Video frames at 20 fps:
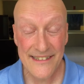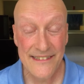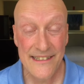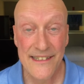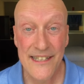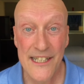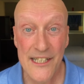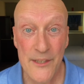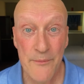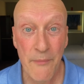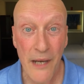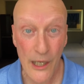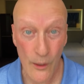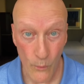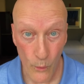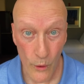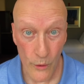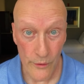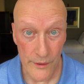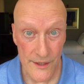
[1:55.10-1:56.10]
teach my
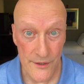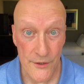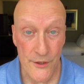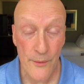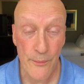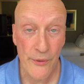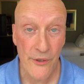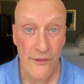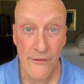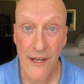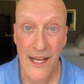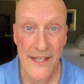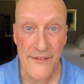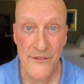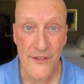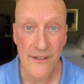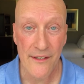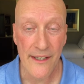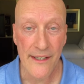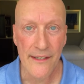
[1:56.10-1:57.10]
worries to
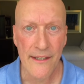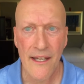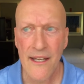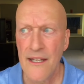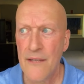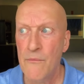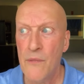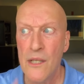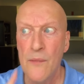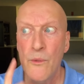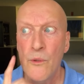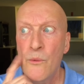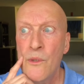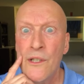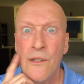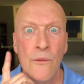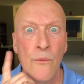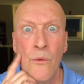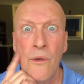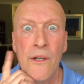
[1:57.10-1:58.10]
procrastinate. Hey, maybe we
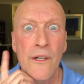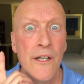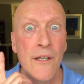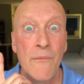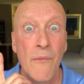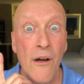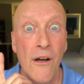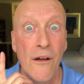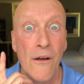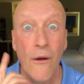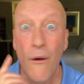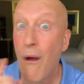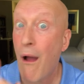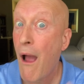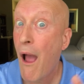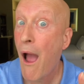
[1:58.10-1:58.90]
could worry tomorrow.